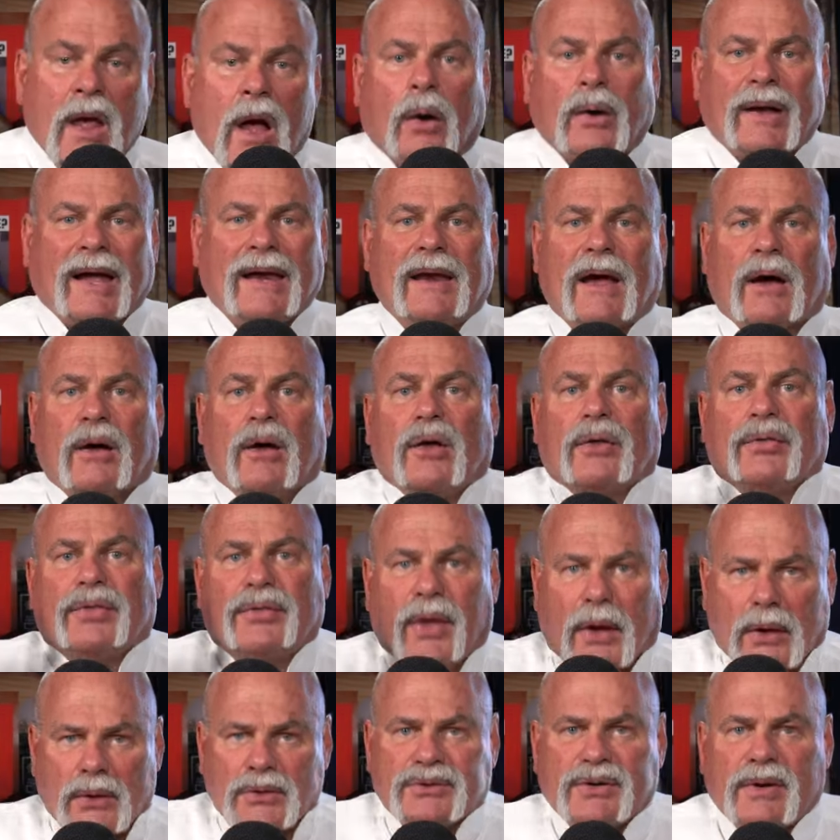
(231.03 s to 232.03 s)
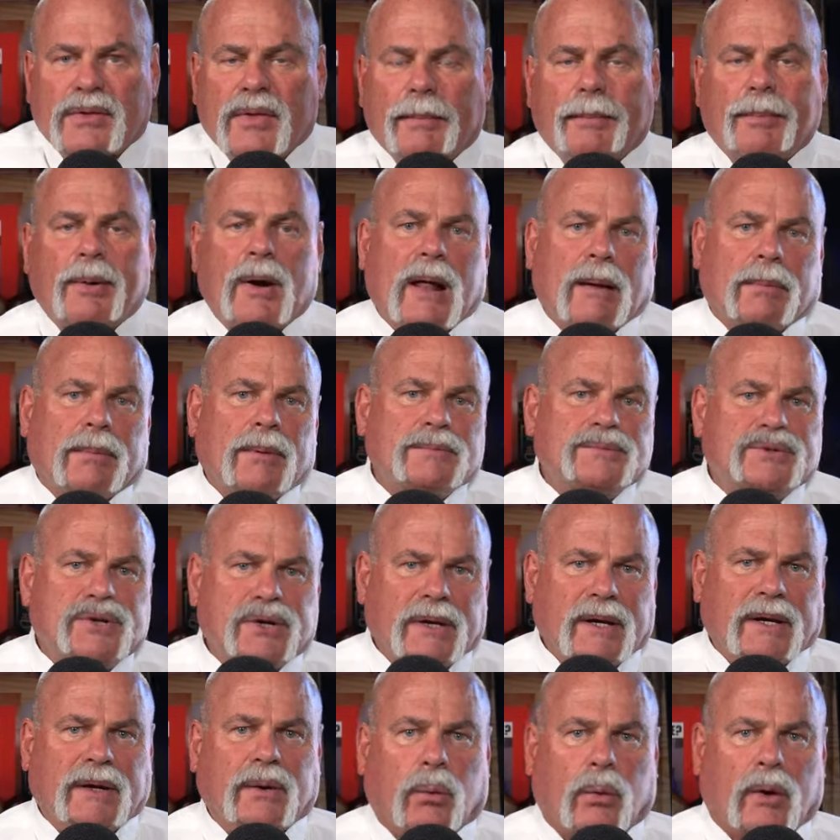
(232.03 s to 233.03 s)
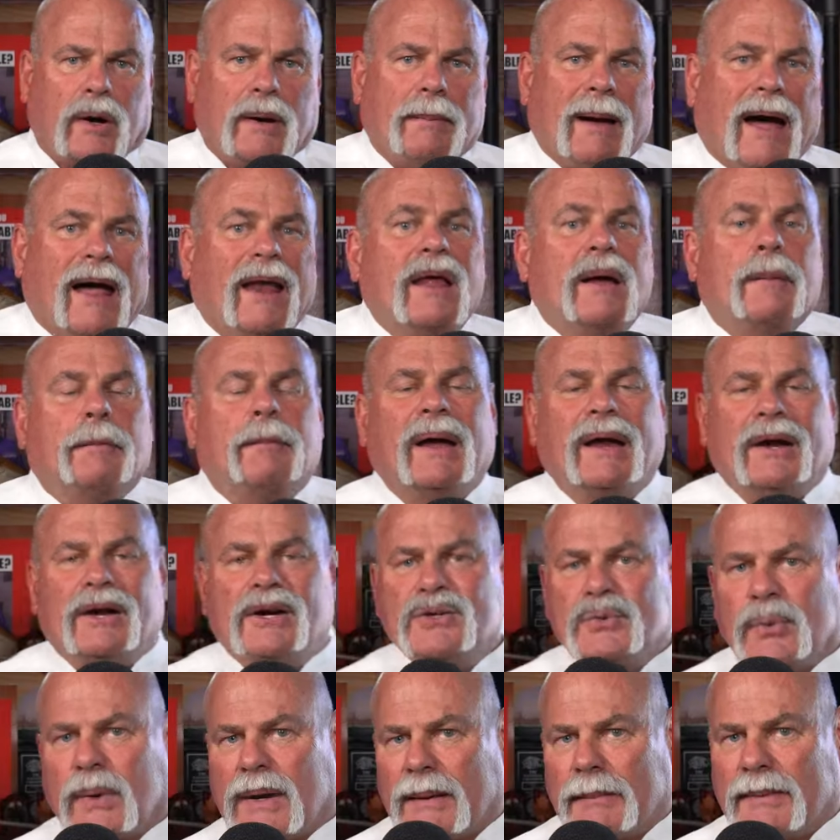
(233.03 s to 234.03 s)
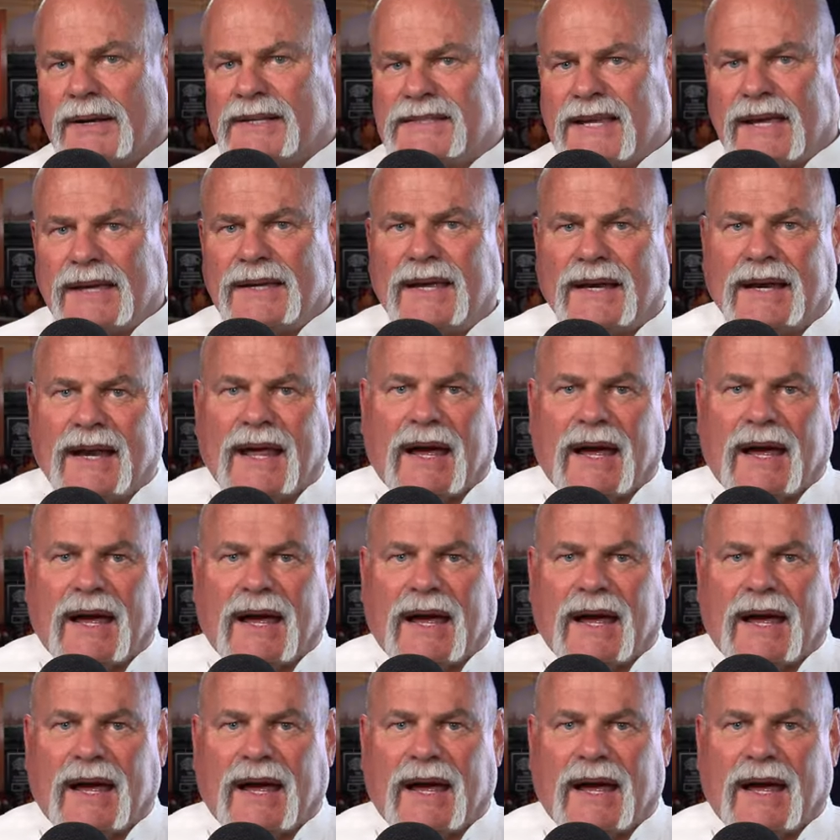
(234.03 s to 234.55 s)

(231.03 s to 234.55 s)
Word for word: Okay, now those are the problems you need to worry about. But here's what I'm going to tell you